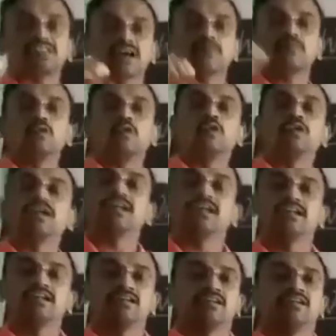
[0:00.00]
I am going to
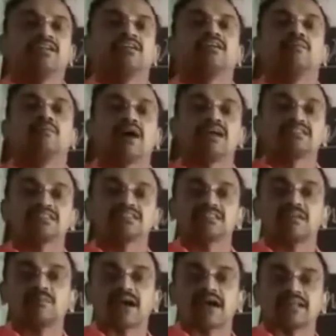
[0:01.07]
attend my
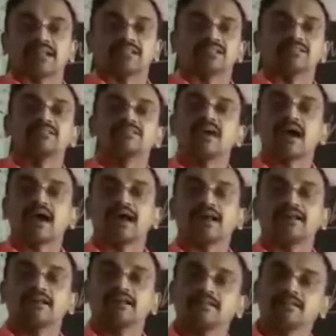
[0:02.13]
sister's marriage, and
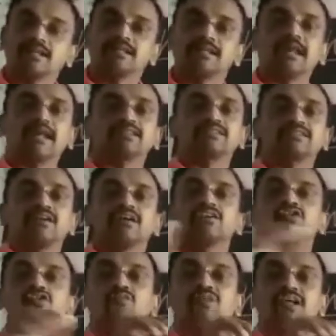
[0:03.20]
the dates
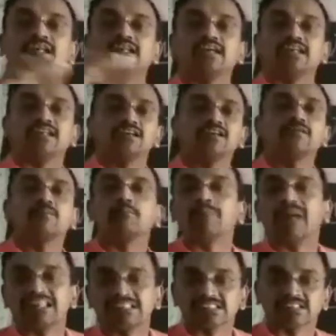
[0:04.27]
should be clearly
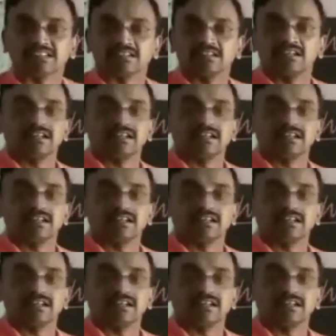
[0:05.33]
mentioned.